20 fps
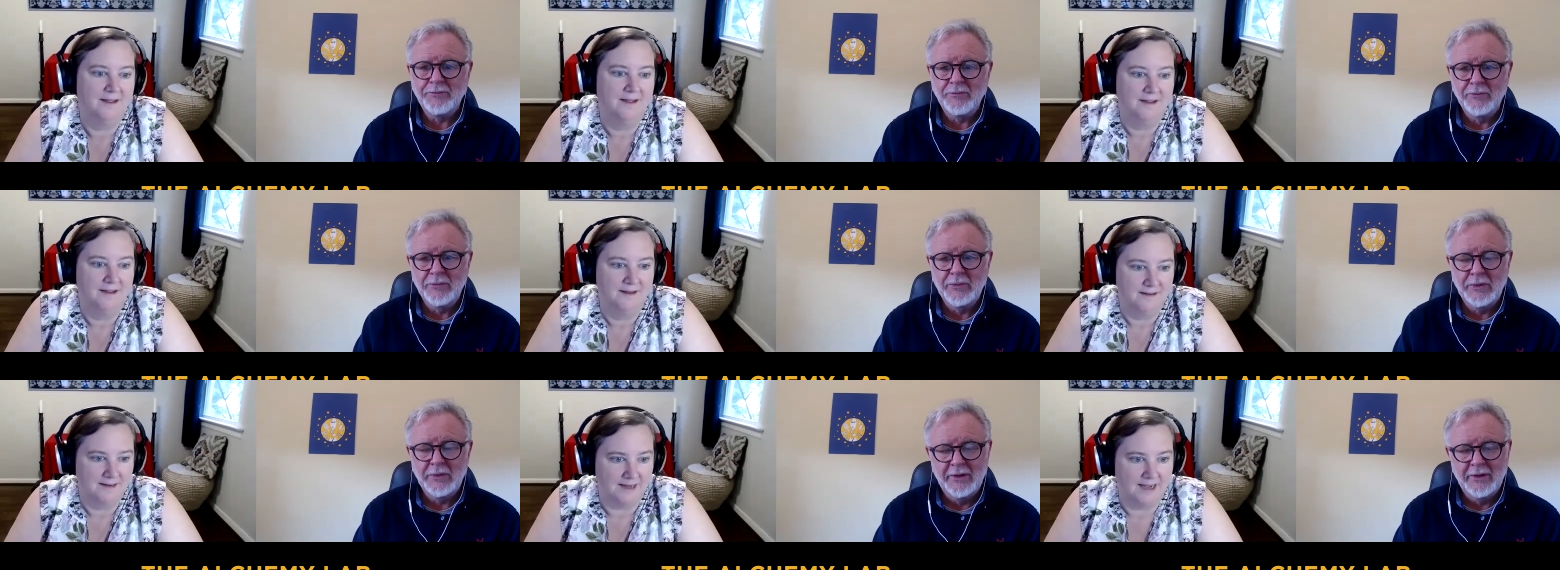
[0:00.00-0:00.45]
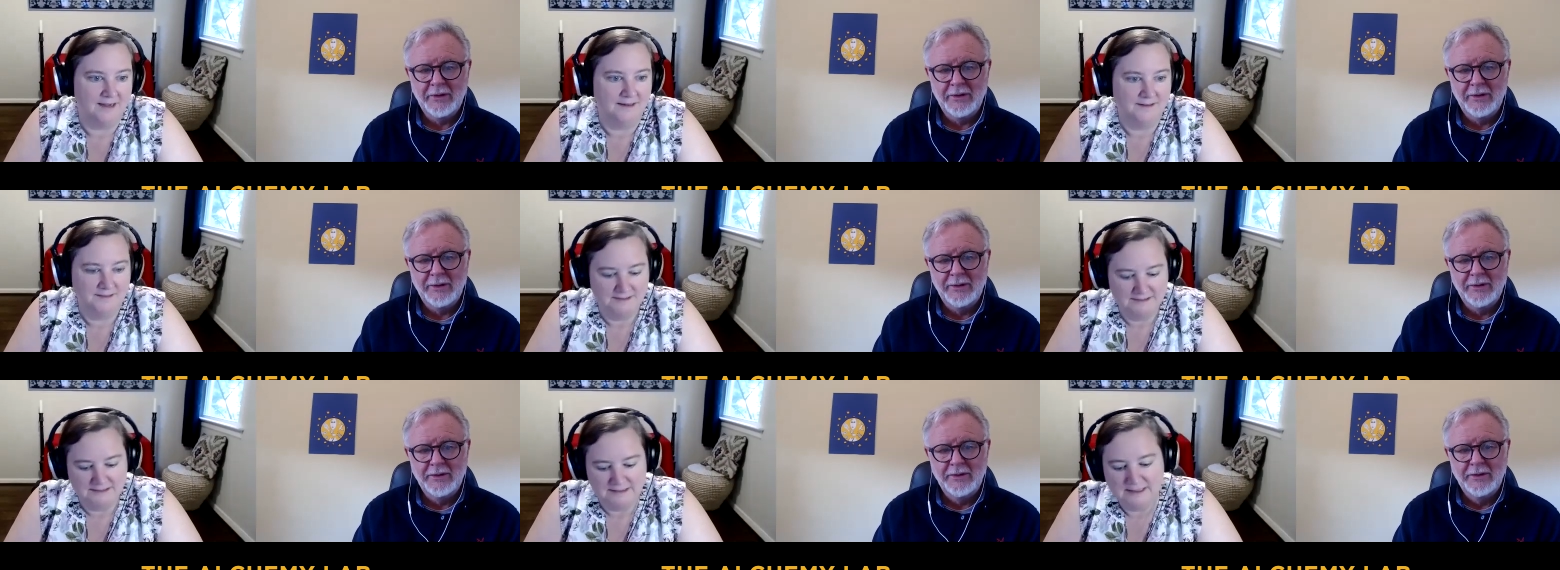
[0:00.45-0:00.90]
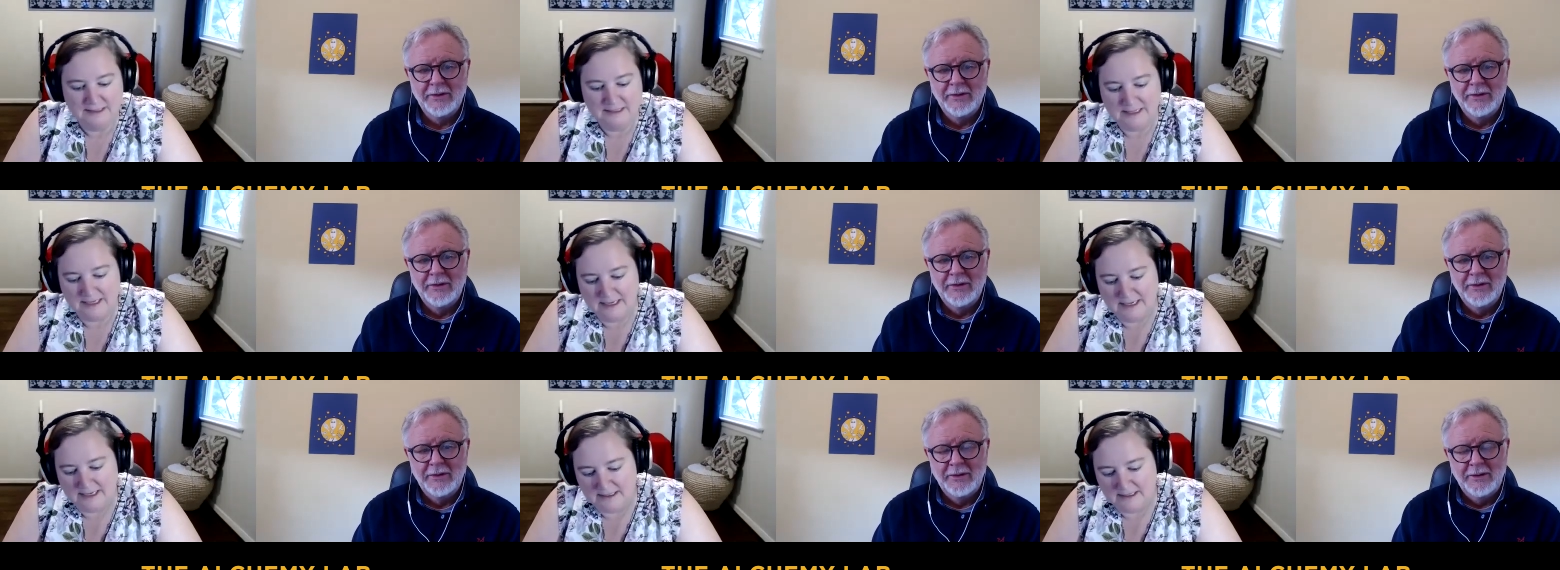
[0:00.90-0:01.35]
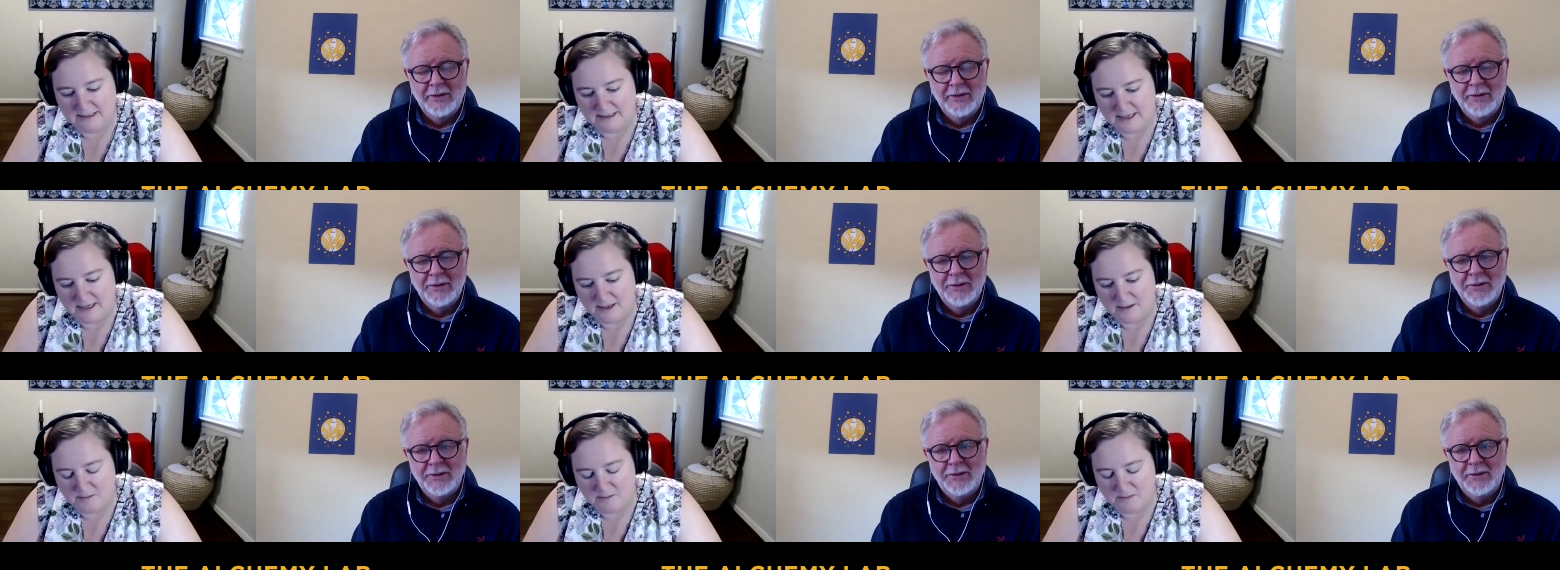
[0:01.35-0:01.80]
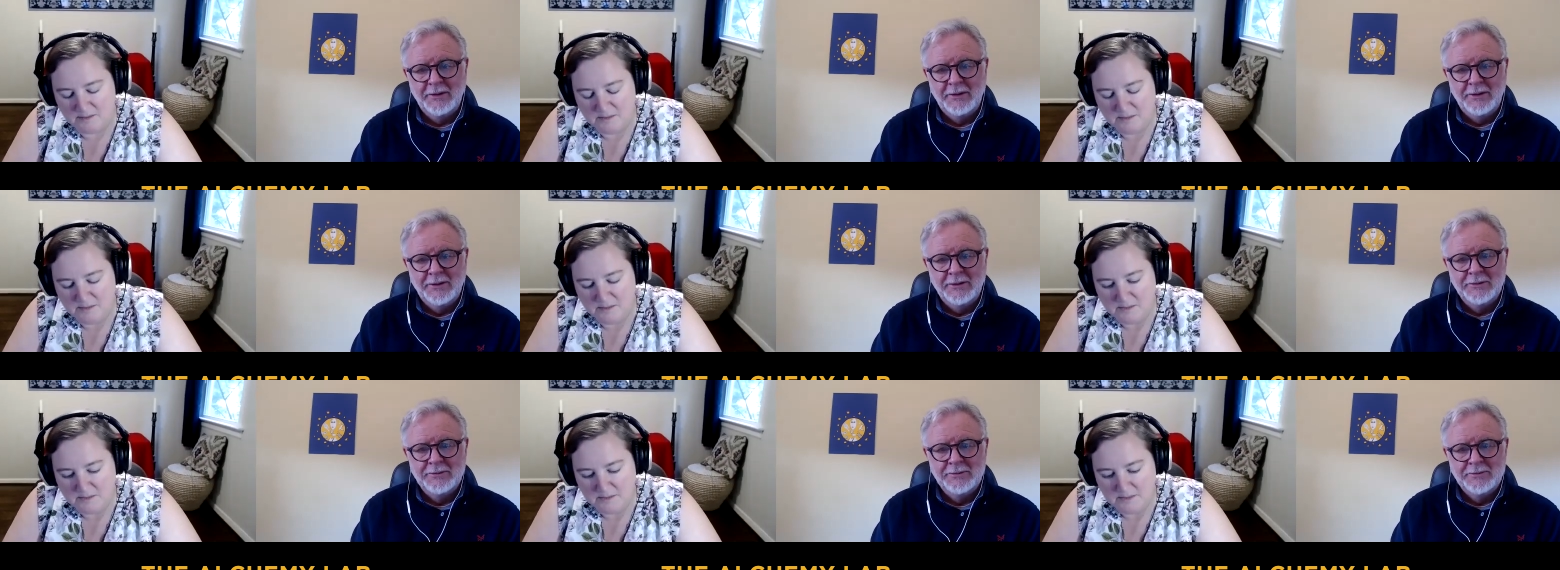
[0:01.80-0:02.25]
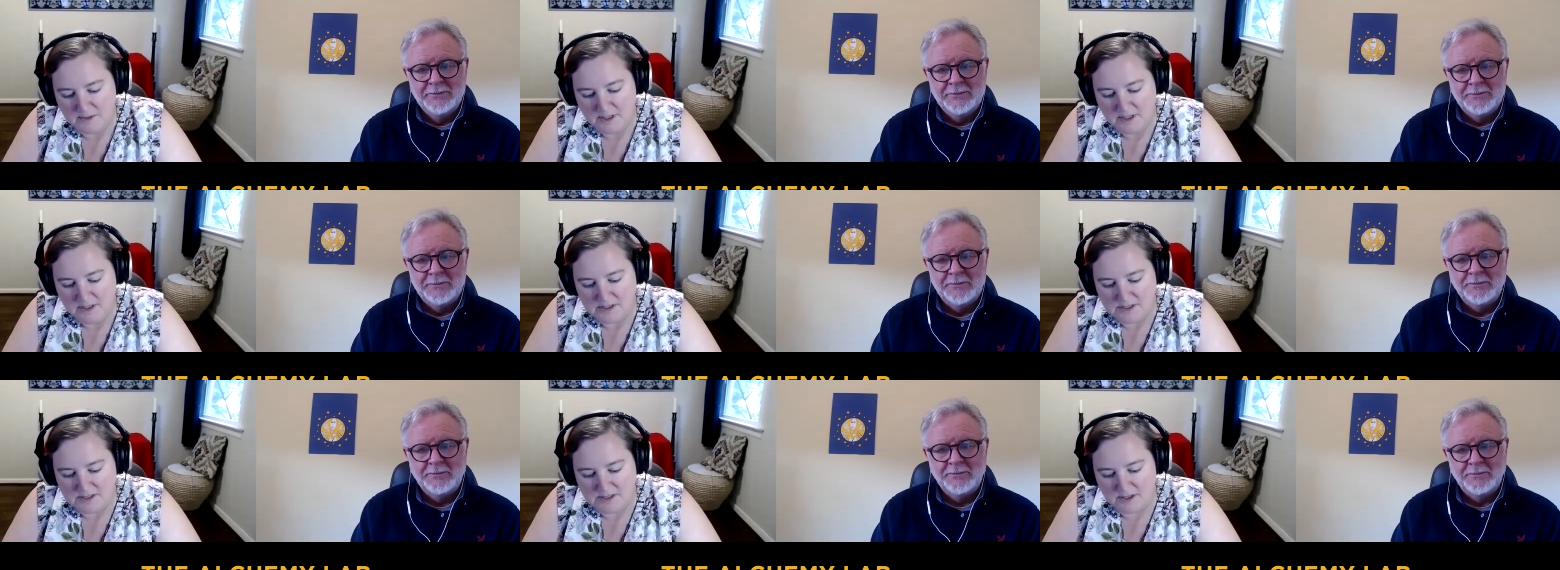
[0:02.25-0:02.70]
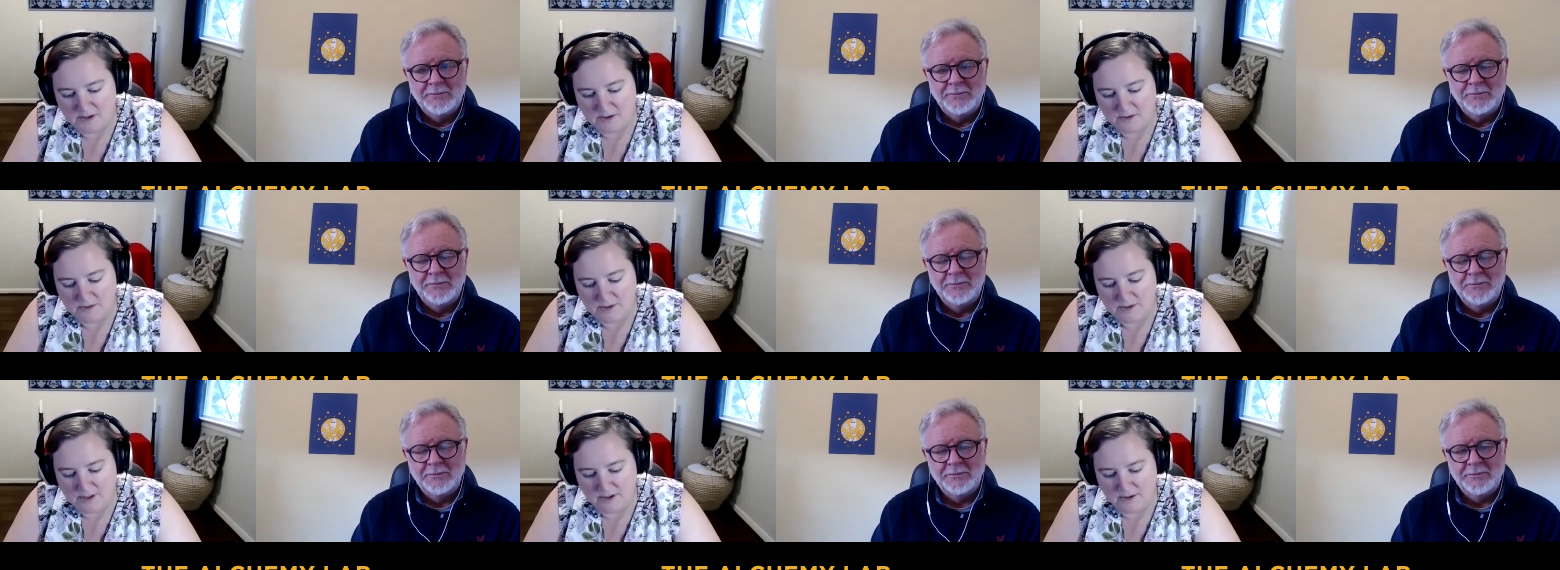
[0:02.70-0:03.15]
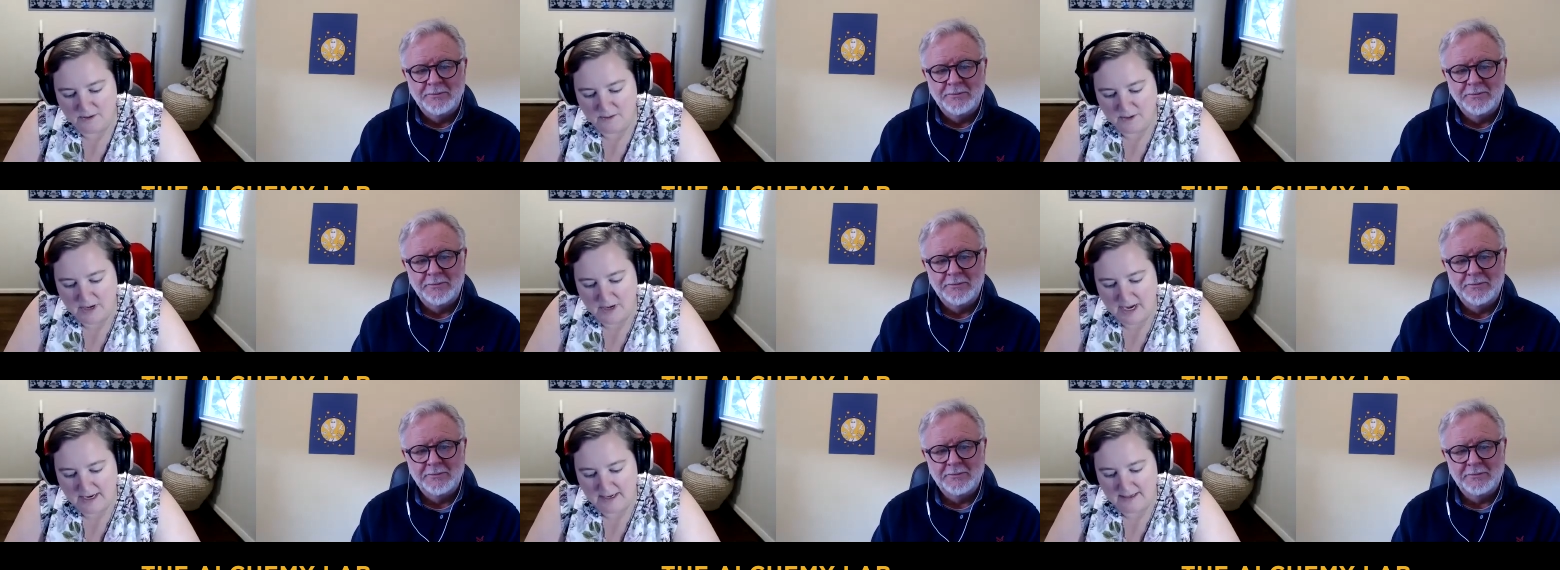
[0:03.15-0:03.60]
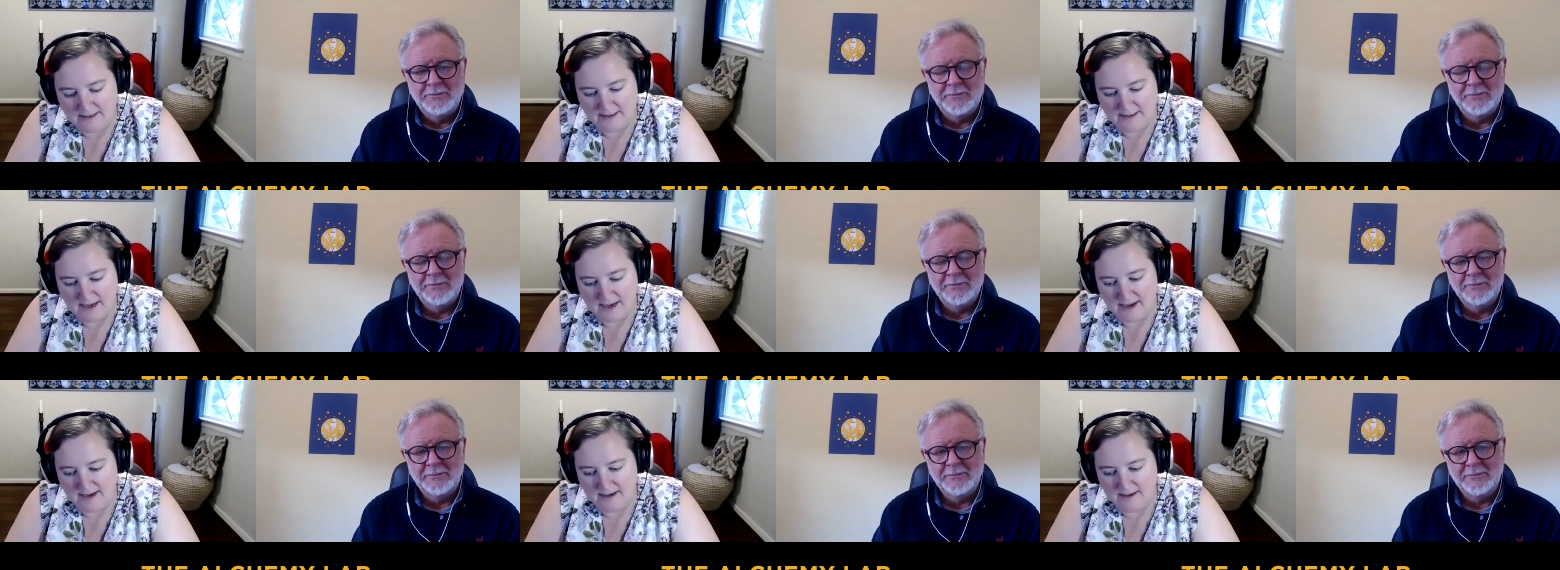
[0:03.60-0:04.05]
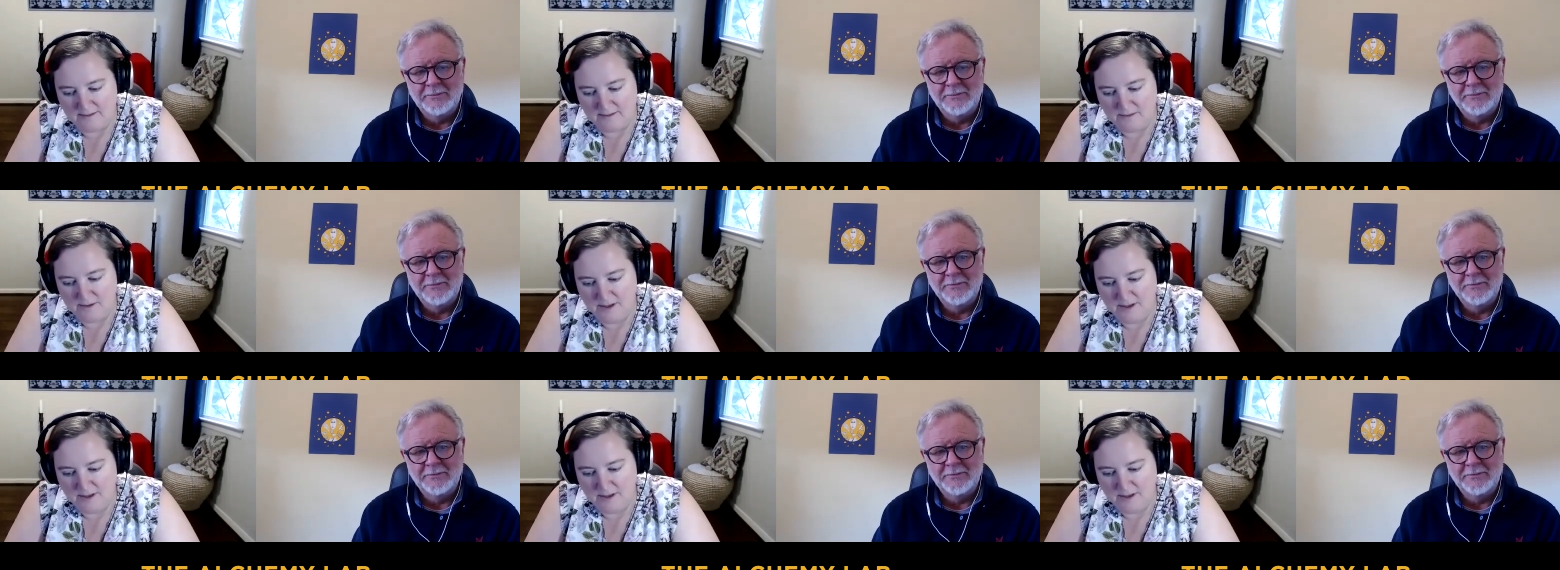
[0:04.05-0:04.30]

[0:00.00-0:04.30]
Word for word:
Speaker 1: Yeah. And um, so you know, I I